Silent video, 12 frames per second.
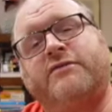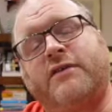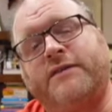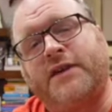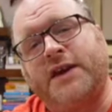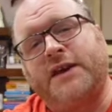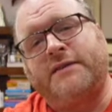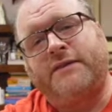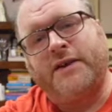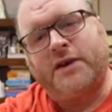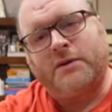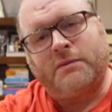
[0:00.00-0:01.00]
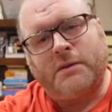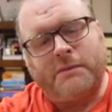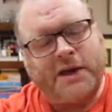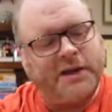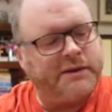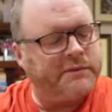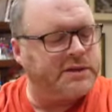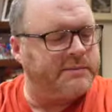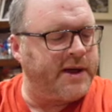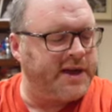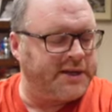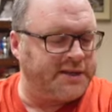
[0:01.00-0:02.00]
revered film. I mean, it was
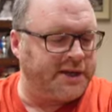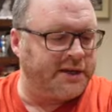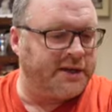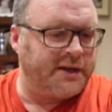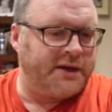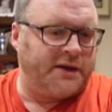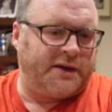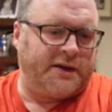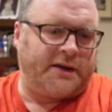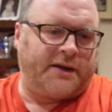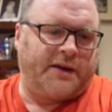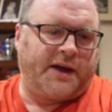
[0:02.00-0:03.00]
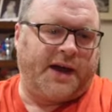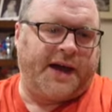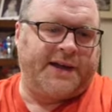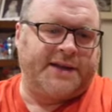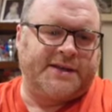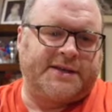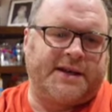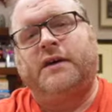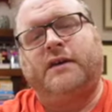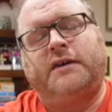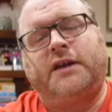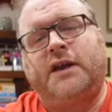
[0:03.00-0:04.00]
amazing. And,
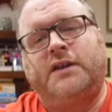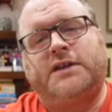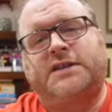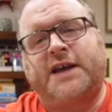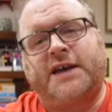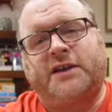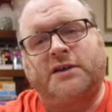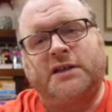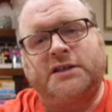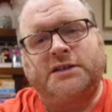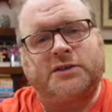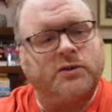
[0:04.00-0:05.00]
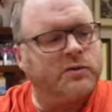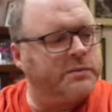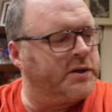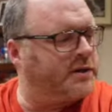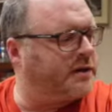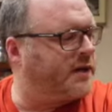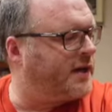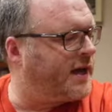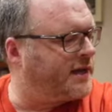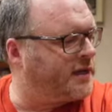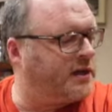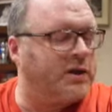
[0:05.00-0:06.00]
the second instalment
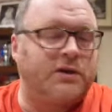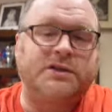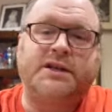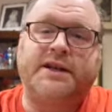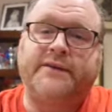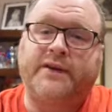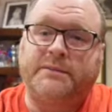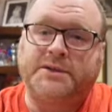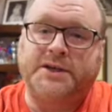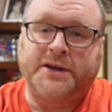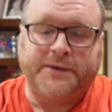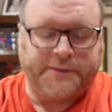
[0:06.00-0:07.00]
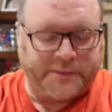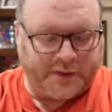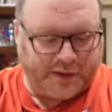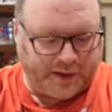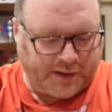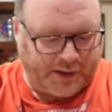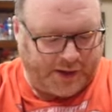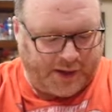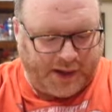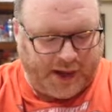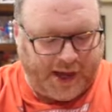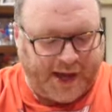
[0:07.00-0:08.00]
had a lot to live up to.
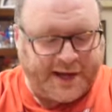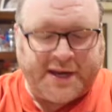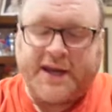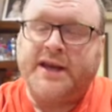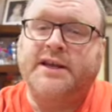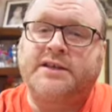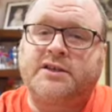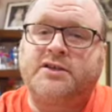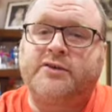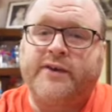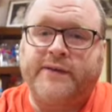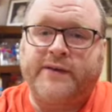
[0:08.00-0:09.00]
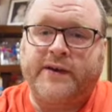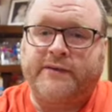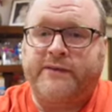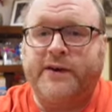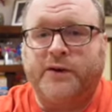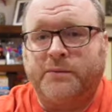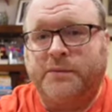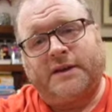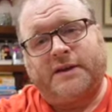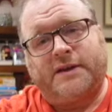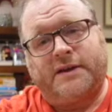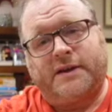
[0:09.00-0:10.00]
And it is a terrific film,
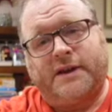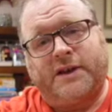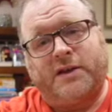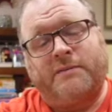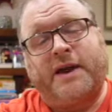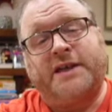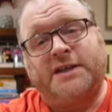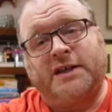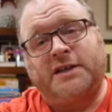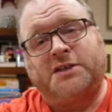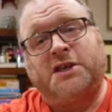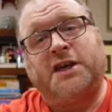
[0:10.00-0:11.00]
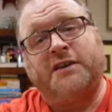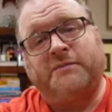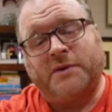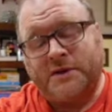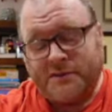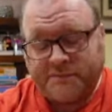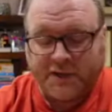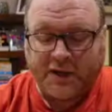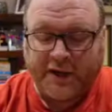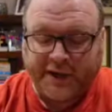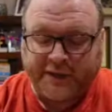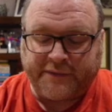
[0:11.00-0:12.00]
an amazing achievement
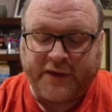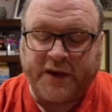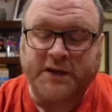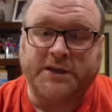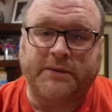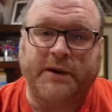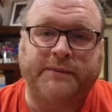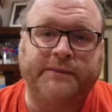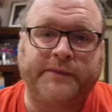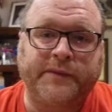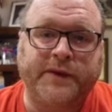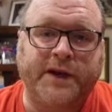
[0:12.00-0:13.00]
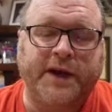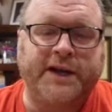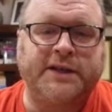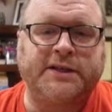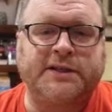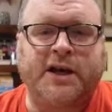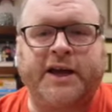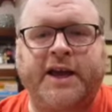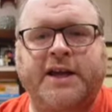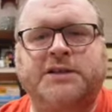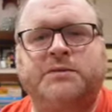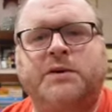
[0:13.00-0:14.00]
like the first one. And I
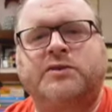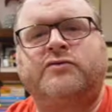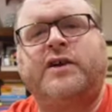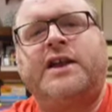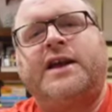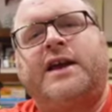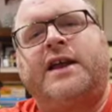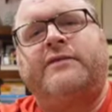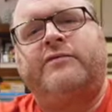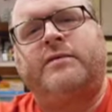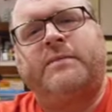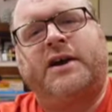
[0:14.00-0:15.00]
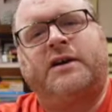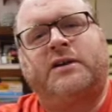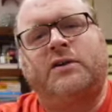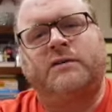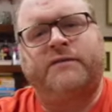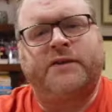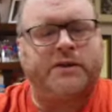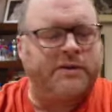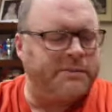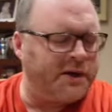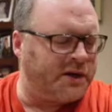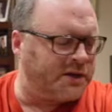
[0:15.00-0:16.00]
guess what's really clever about Godfather
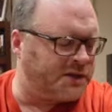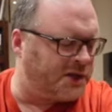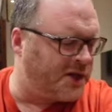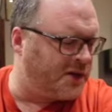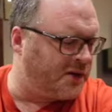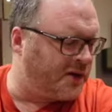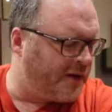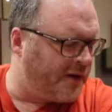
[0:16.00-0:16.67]
Part 2